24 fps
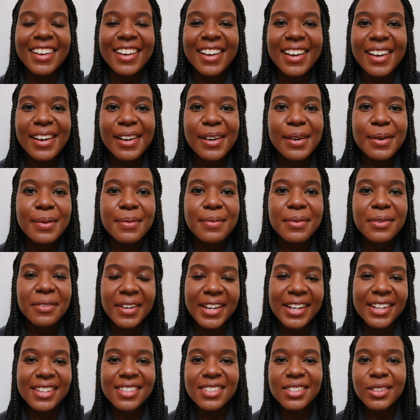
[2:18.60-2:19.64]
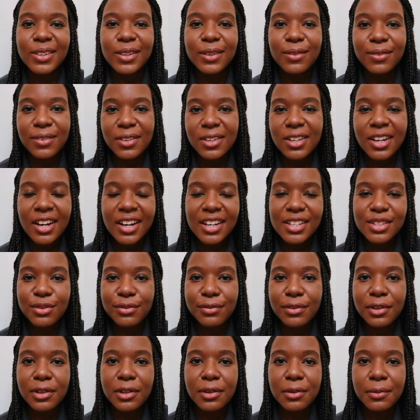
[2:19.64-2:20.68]
Right, so if you guys
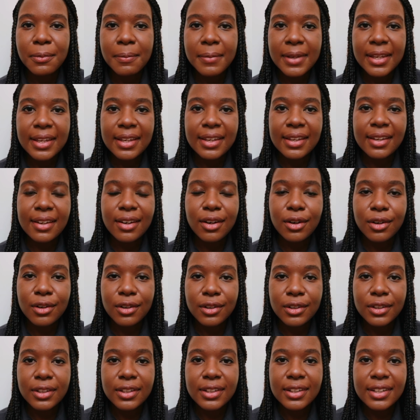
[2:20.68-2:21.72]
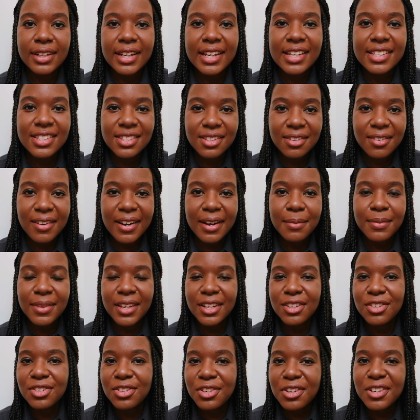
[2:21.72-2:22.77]
follow me on Instagram,
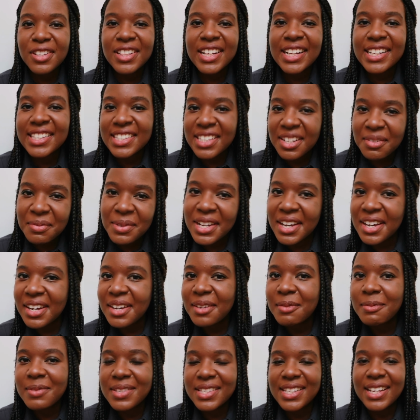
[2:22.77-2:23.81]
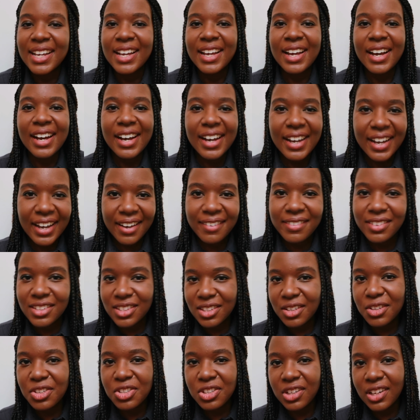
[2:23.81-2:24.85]
then you know that sometimes I have a
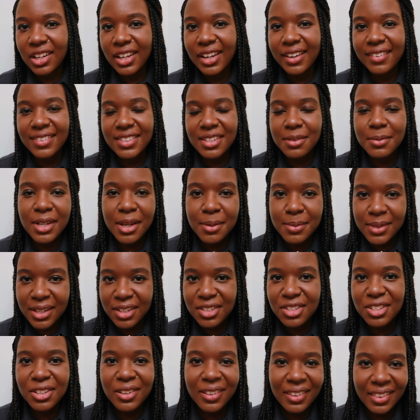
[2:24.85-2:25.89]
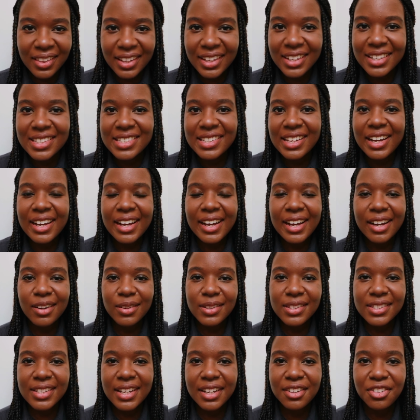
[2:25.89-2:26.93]
social life. Sometimes I do things
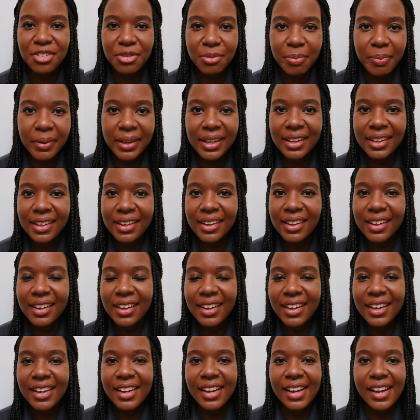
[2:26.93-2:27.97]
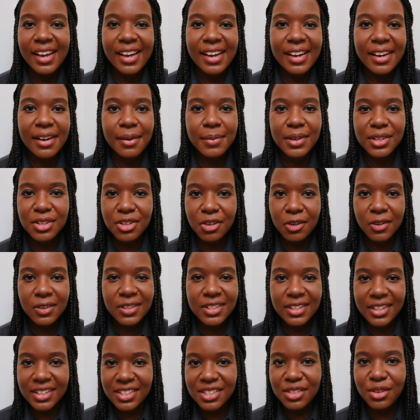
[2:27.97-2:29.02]
outside of being a
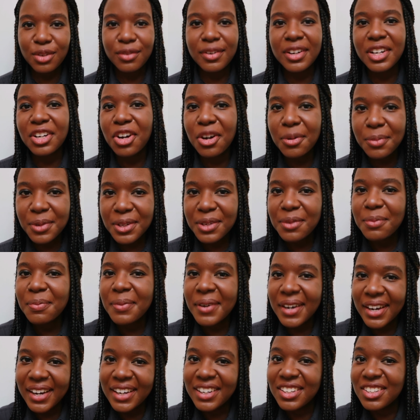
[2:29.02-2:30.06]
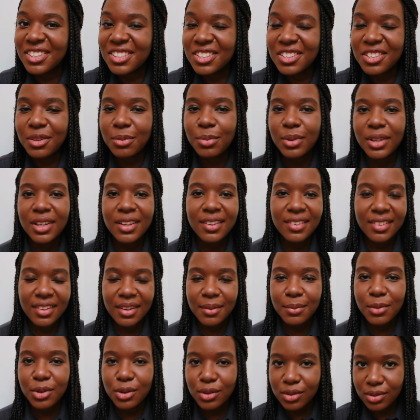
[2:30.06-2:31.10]
doctor. It's not very common, but I do because
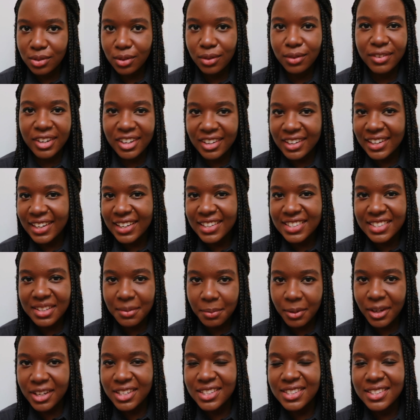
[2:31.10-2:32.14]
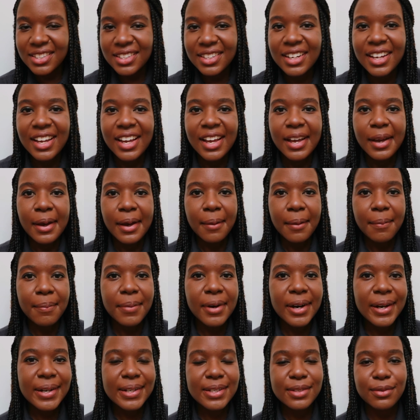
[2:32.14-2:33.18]
I'm also a very lazy person.
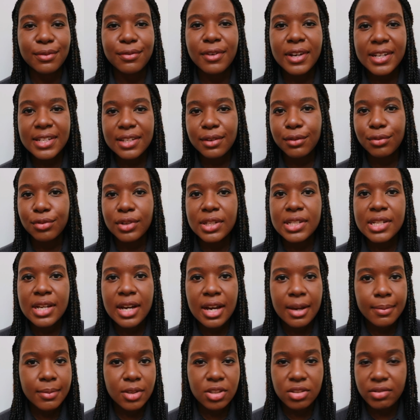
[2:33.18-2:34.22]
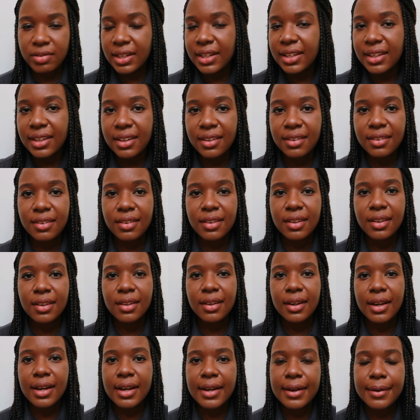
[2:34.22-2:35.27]
But finding free time is really
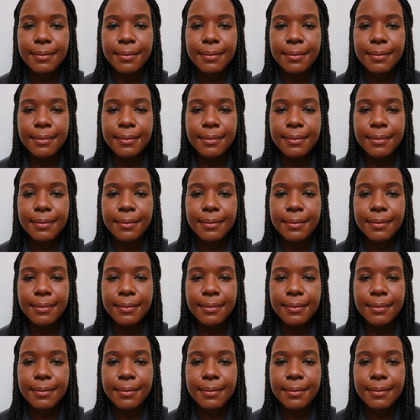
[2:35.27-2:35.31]
easy.